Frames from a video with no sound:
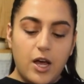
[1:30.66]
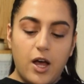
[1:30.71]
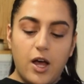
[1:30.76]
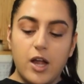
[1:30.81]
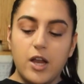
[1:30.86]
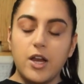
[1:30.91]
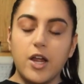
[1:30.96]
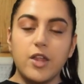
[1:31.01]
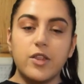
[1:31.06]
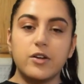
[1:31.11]

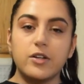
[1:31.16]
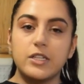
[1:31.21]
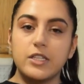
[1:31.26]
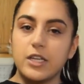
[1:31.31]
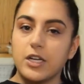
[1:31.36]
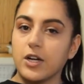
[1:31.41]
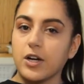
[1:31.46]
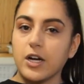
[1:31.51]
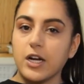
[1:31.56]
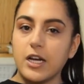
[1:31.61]
Another
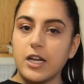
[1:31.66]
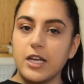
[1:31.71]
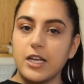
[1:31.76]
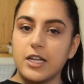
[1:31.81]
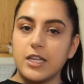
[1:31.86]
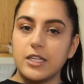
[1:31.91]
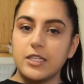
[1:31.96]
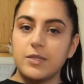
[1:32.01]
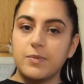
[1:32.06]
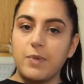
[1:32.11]
secret
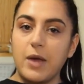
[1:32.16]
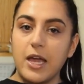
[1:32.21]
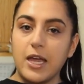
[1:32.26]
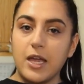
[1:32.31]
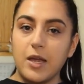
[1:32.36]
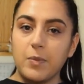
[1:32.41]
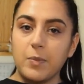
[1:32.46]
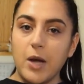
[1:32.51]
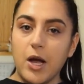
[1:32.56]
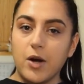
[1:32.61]
is
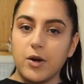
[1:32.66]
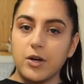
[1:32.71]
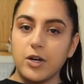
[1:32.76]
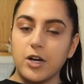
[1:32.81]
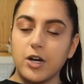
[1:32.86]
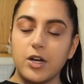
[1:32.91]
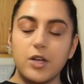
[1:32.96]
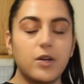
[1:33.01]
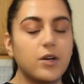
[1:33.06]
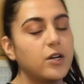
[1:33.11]
baking
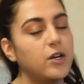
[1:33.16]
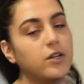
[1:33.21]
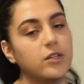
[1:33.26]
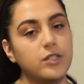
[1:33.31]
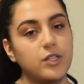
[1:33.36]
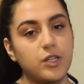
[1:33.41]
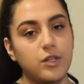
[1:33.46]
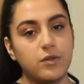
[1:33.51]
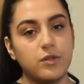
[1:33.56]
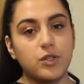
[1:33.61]
powder. You can
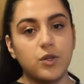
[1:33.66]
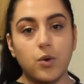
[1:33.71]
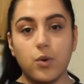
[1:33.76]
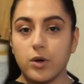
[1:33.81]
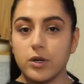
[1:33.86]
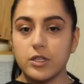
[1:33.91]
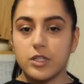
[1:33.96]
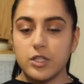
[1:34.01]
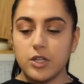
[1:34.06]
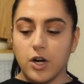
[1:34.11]
also use
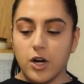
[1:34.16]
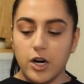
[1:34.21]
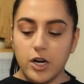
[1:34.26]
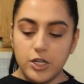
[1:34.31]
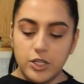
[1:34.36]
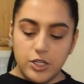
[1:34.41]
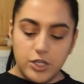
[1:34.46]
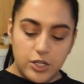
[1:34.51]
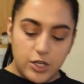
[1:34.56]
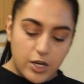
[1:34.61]

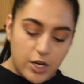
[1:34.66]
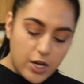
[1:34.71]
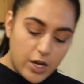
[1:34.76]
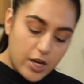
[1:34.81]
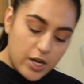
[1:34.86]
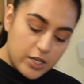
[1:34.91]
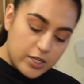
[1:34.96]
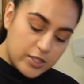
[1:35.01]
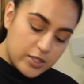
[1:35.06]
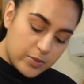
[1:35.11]
cornstarch.
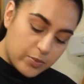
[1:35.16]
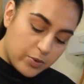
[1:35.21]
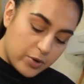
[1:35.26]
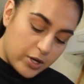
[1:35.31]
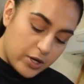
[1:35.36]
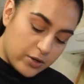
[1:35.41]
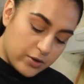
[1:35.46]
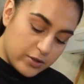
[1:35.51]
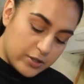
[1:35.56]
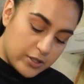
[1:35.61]

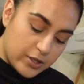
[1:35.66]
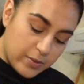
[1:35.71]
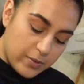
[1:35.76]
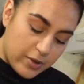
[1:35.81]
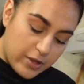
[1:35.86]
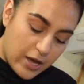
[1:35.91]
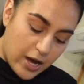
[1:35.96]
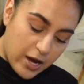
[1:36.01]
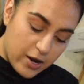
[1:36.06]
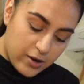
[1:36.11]
Sprinkle some
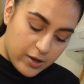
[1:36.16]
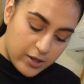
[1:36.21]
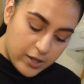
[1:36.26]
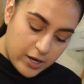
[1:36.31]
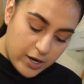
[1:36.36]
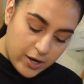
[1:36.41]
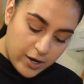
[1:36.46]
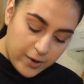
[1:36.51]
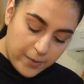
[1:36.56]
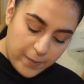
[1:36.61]
of that on
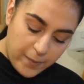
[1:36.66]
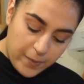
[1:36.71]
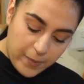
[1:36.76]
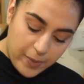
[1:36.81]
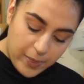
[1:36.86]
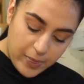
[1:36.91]
there,